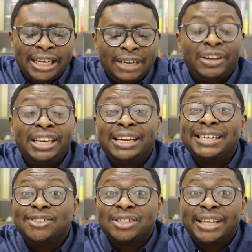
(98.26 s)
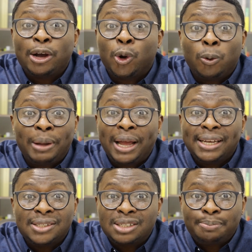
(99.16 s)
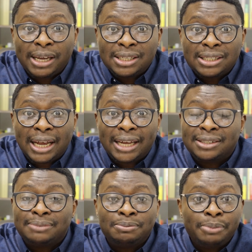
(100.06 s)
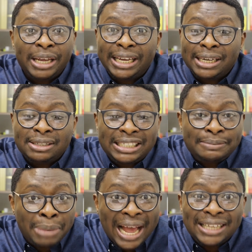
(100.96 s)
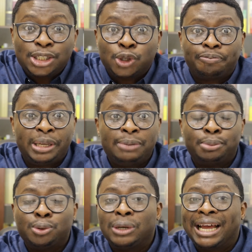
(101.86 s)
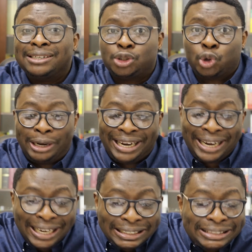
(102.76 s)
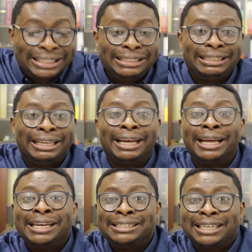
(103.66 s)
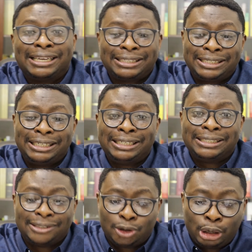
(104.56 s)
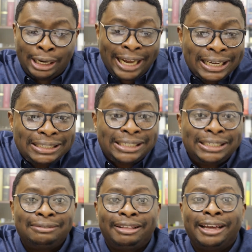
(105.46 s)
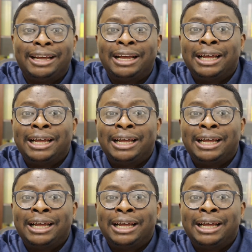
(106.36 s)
If a leader is just there occupying space and making demands of people and collecting their taxes and collecting their